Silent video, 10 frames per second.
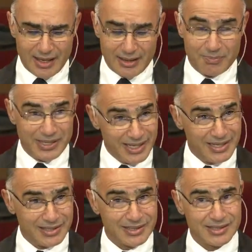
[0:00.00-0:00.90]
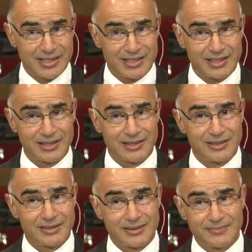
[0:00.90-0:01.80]
Peace?
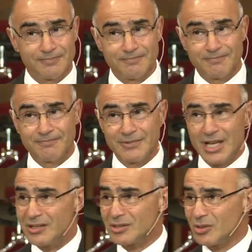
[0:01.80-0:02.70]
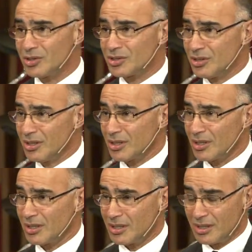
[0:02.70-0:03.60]
Not so sure.
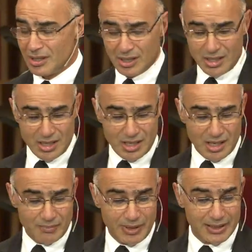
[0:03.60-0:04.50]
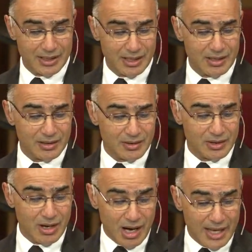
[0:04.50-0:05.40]
But
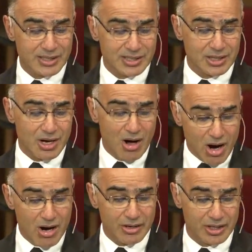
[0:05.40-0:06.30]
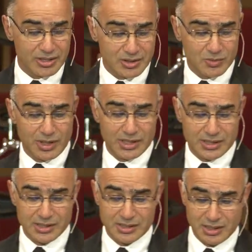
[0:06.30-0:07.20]
honestly, the hardest
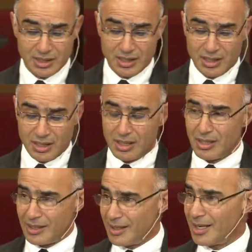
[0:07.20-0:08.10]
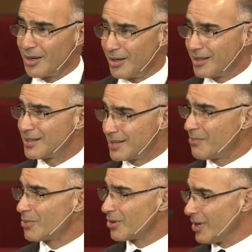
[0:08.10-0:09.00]
was here in
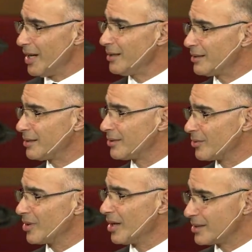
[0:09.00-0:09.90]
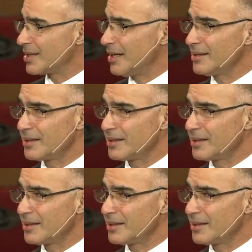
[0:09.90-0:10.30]
December, right? With Artsakh?